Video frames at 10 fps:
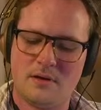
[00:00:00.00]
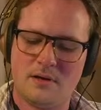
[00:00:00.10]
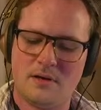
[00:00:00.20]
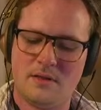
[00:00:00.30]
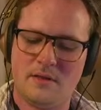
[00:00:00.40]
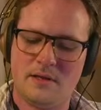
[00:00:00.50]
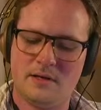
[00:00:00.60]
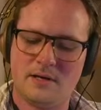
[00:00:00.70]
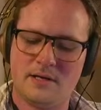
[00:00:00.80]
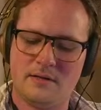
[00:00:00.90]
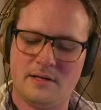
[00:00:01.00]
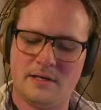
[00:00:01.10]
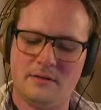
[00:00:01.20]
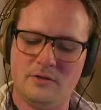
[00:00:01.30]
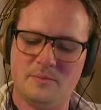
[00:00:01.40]
And then it kind of like
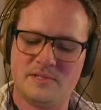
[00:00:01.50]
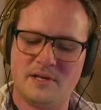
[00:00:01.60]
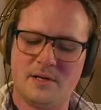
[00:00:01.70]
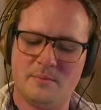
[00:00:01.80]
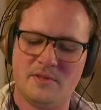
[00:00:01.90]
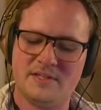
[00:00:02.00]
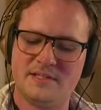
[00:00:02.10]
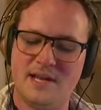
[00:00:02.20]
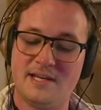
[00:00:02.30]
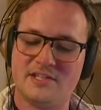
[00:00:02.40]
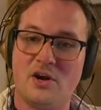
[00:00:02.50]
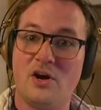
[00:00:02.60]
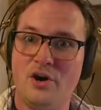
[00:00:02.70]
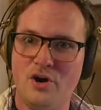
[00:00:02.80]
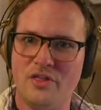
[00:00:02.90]
loops up. The snakes
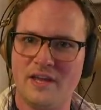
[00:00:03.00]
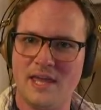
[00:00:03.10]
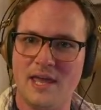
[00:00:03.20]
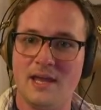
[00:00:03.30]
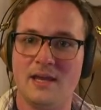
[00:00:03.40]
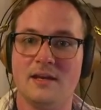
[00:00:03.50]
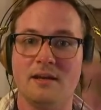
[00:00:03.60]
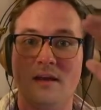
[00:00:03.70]
are the cane.